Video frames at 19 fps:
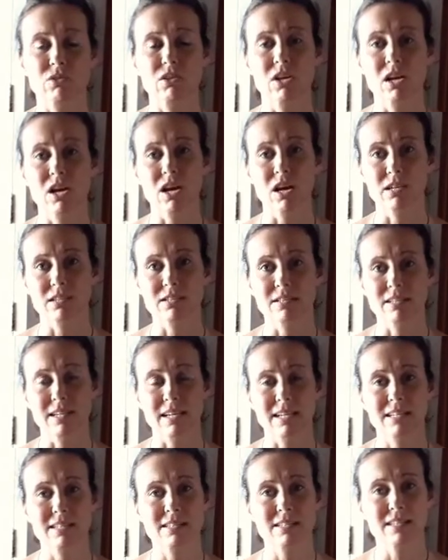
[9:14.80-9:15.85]
the loss, and I
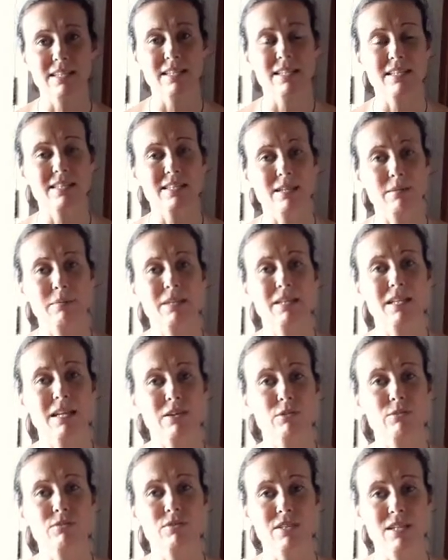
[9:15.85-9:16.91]
can see there's something that
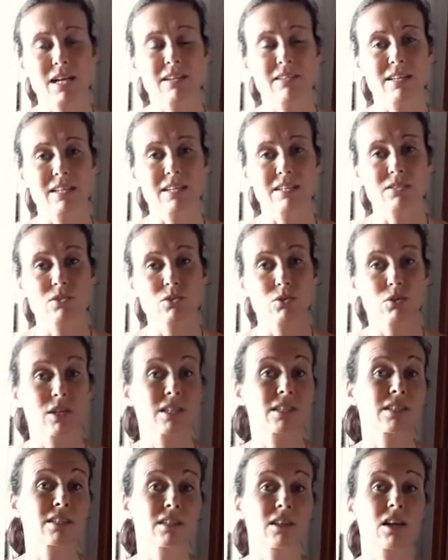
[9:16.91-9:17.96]
you've done that has
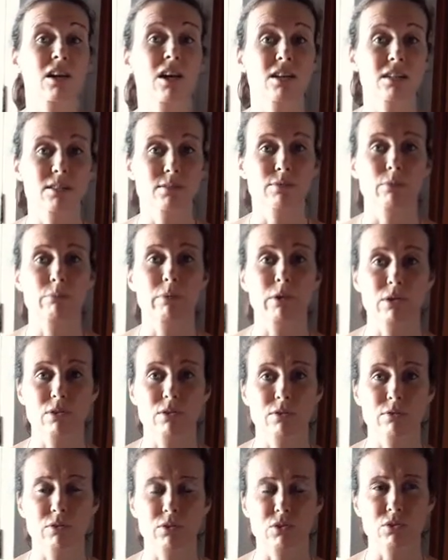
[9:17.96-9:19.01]
created the loss for both
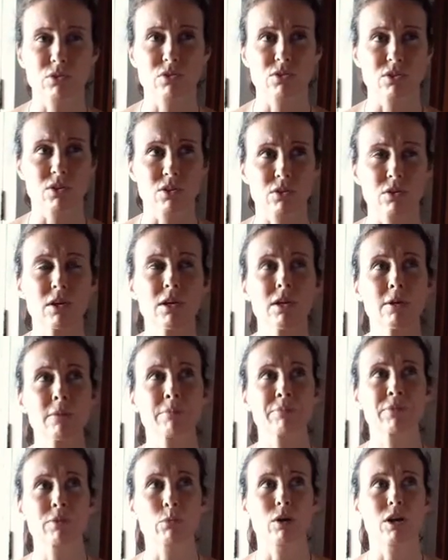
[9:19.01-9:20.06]
of you. So
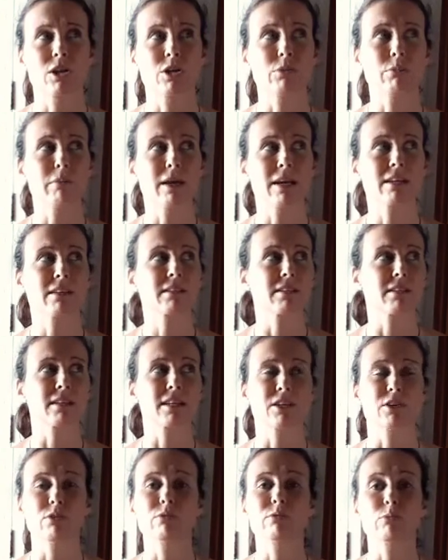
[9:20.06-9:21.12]
while you may think that
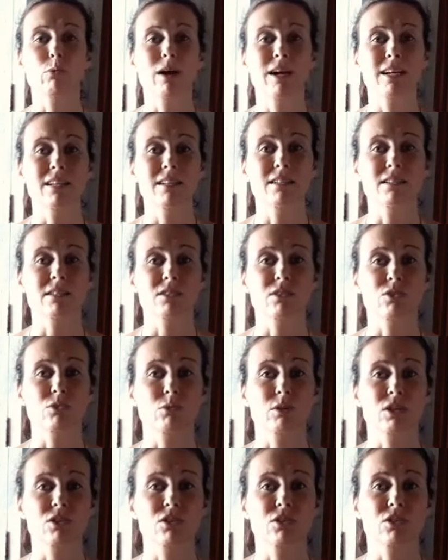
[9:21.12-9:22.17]
you've won in the
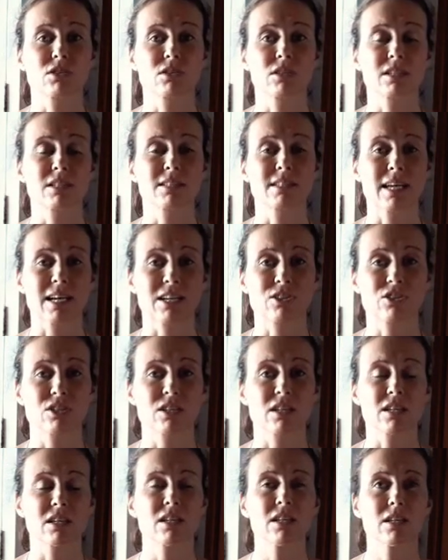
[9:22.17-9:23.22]
situation, it's
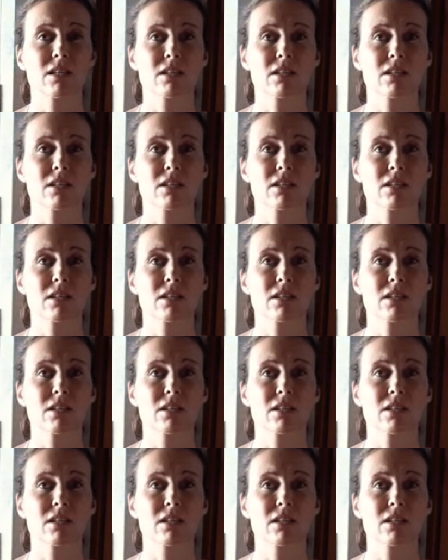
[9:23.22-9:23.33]
actually